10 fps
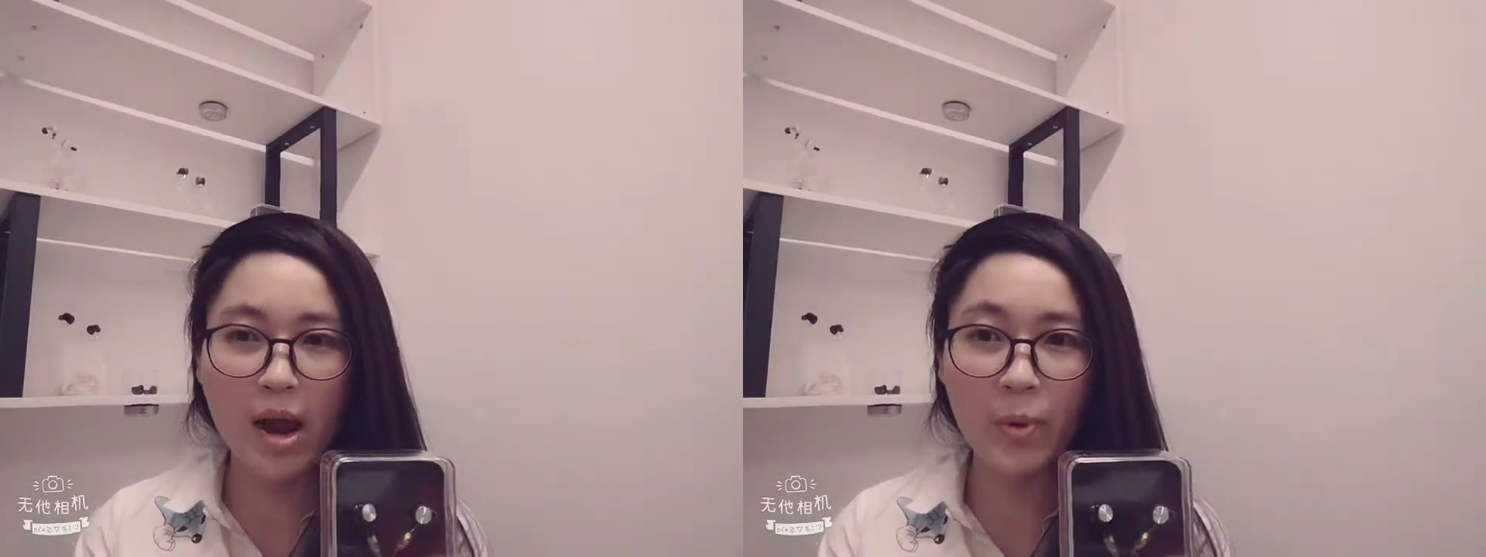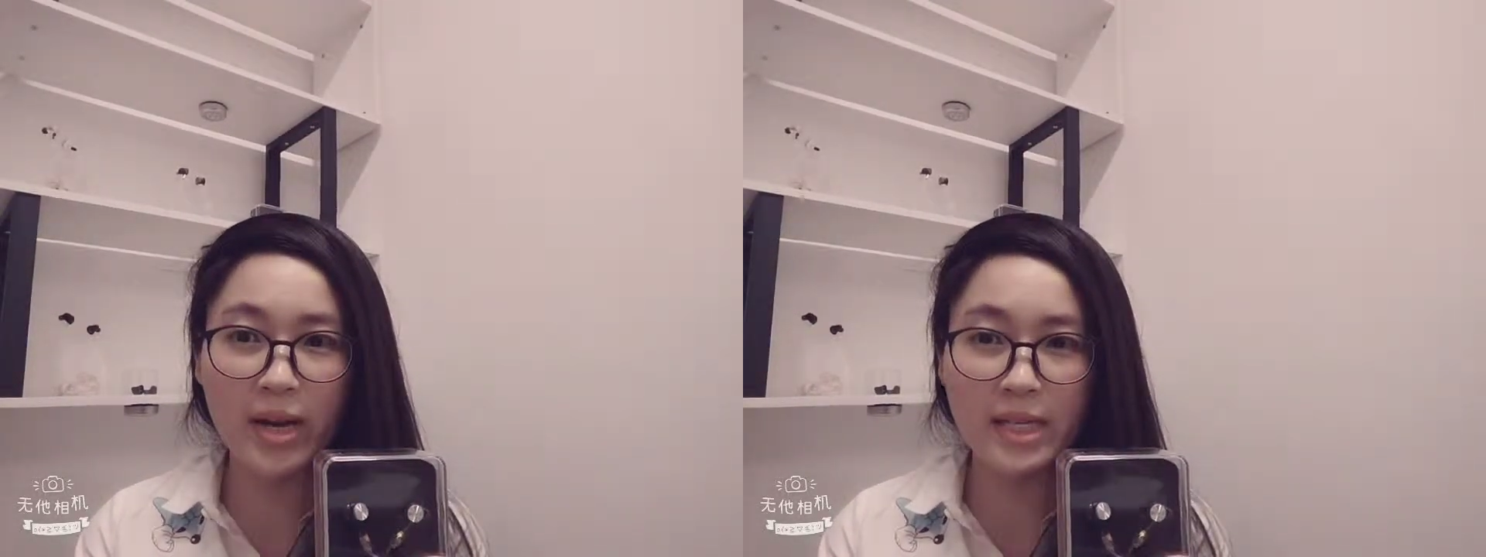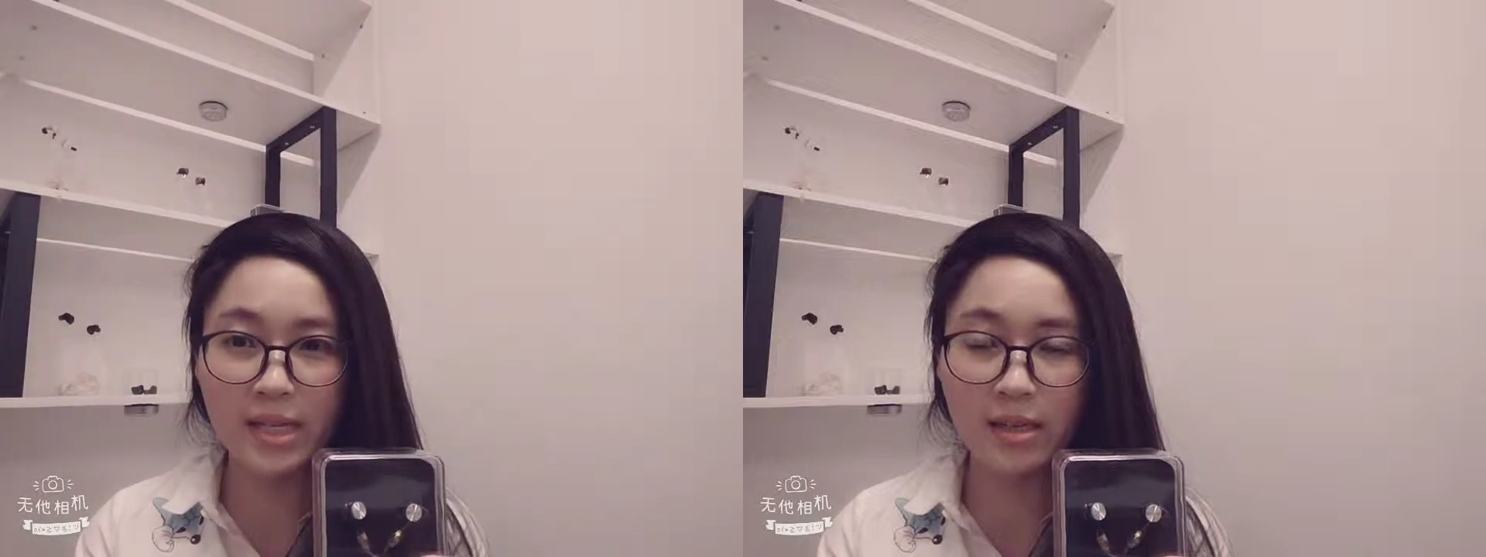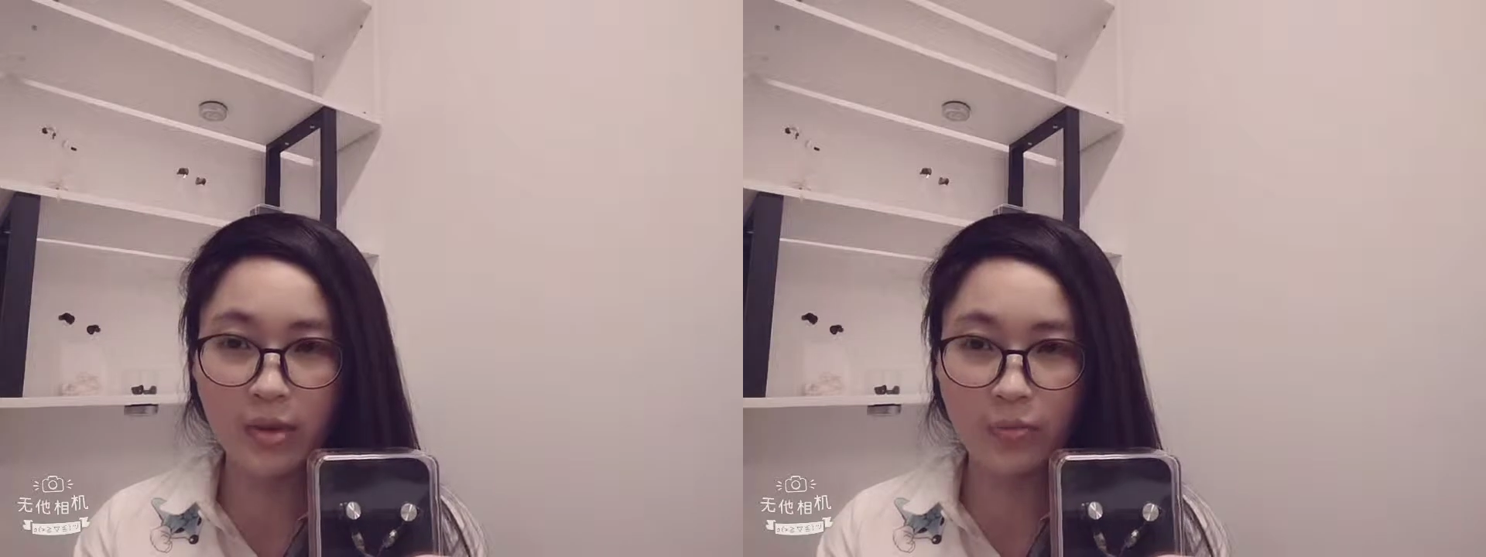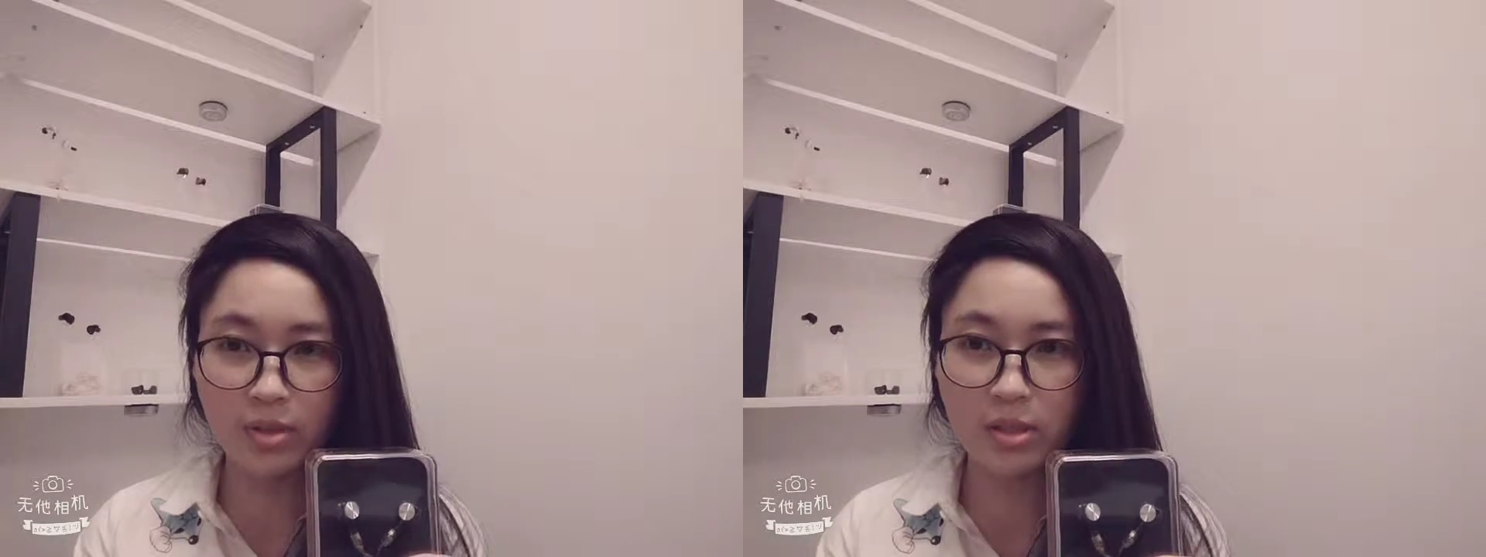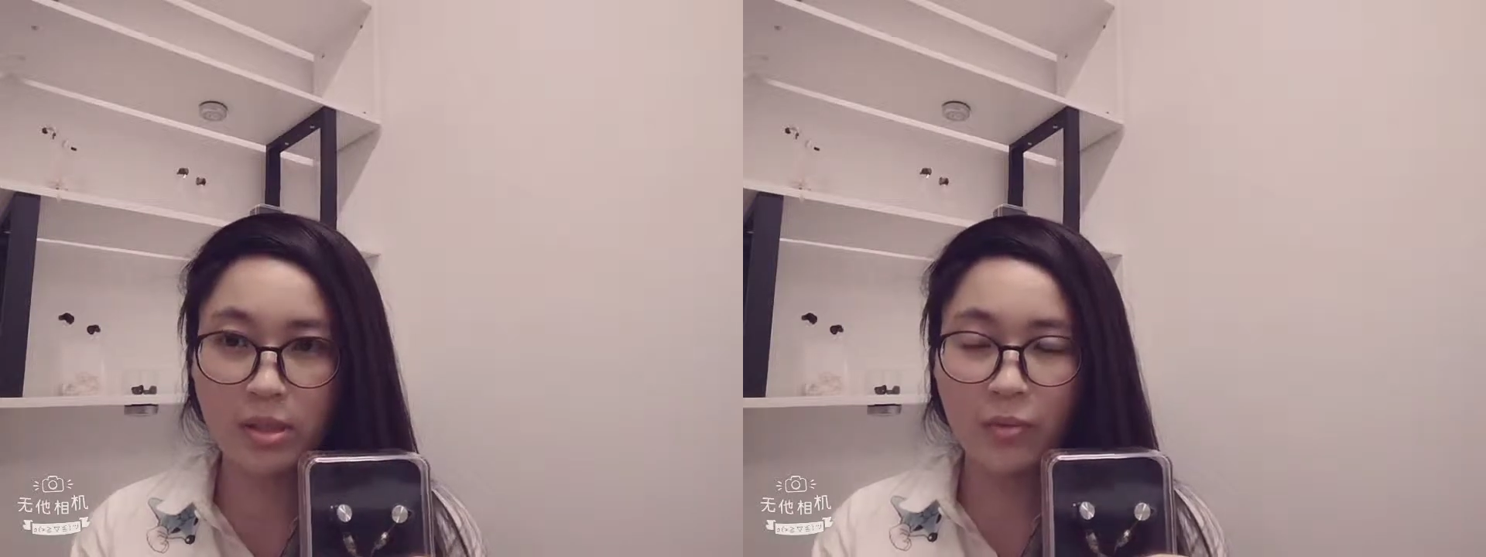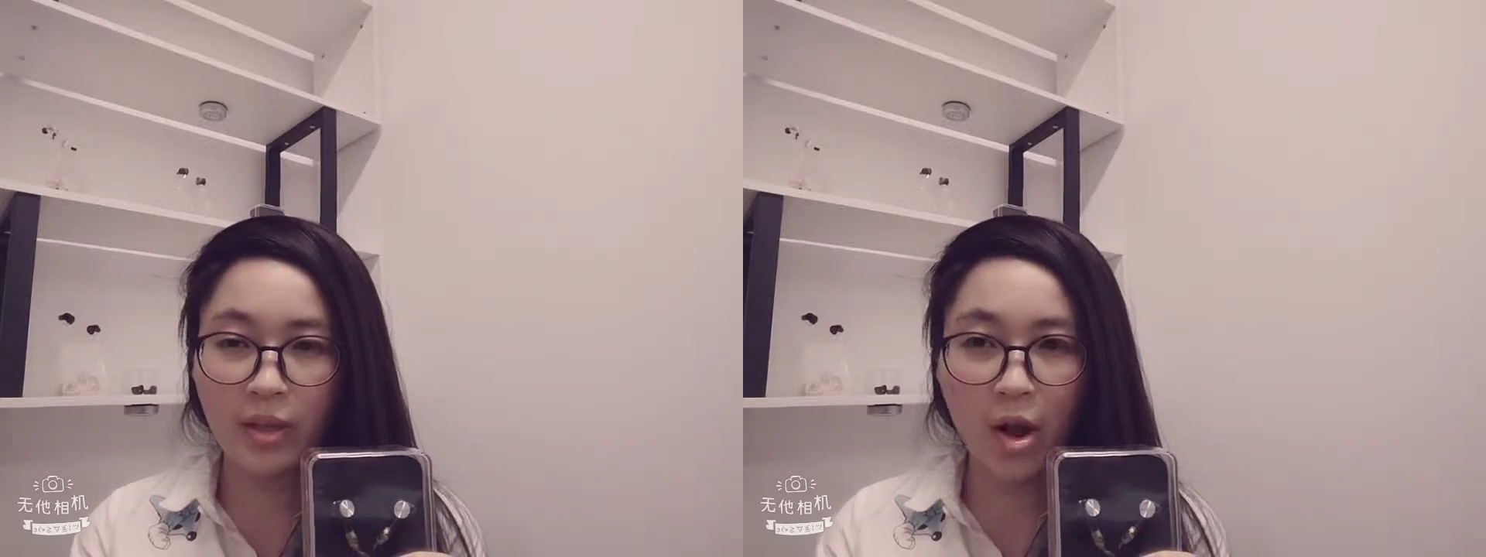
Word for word: our hybrid in-ear earphones